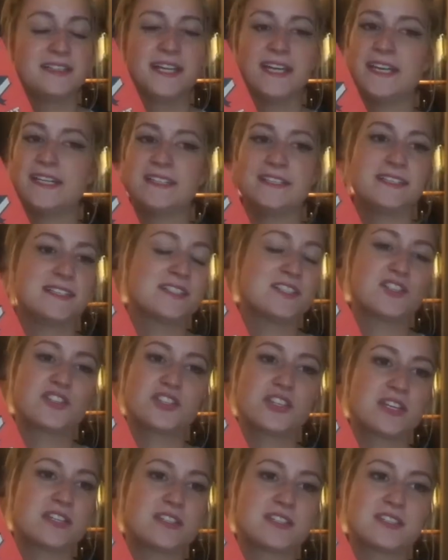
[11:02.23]
And it's
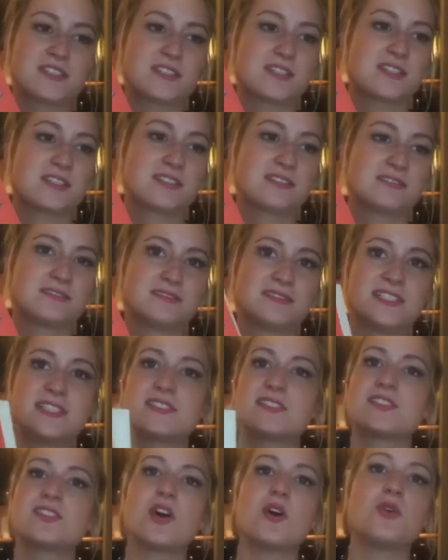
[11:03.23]
just,
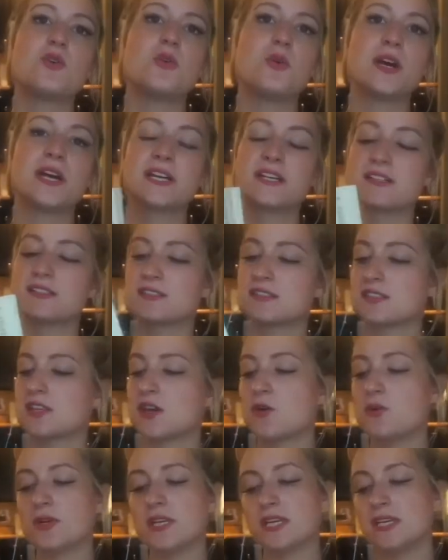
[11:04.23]
it's so quick,
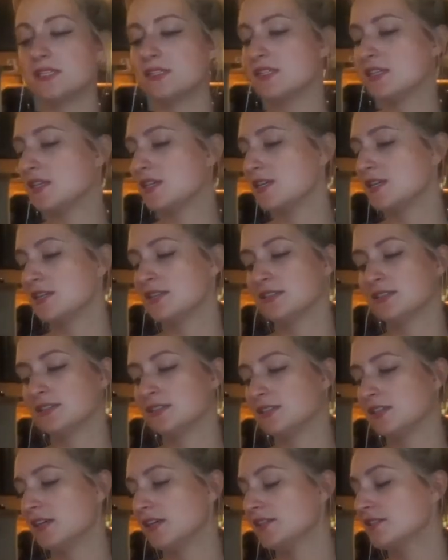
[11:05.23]
so easy.
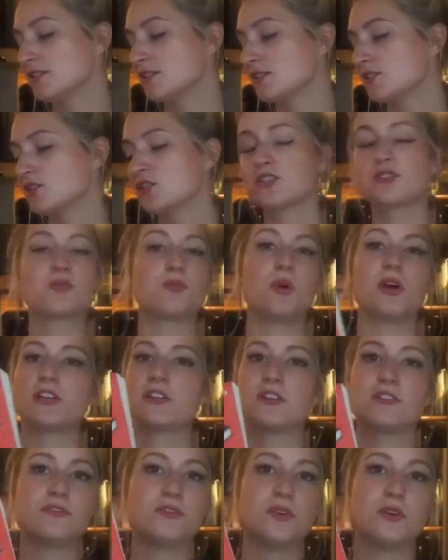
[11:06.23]
It's just
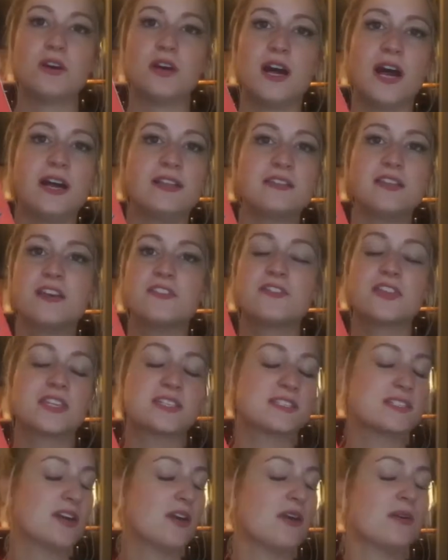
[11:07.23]
wonderful. I love
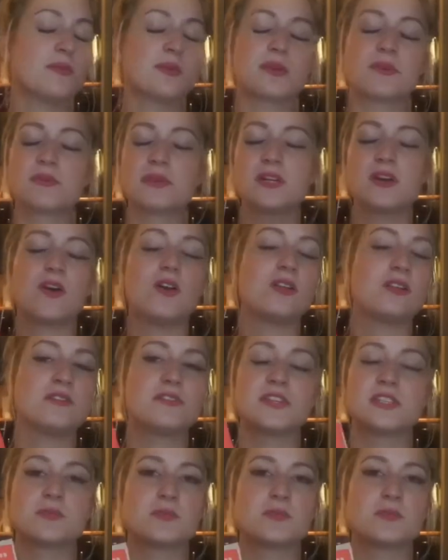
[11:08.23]
this. Now I want to read all of his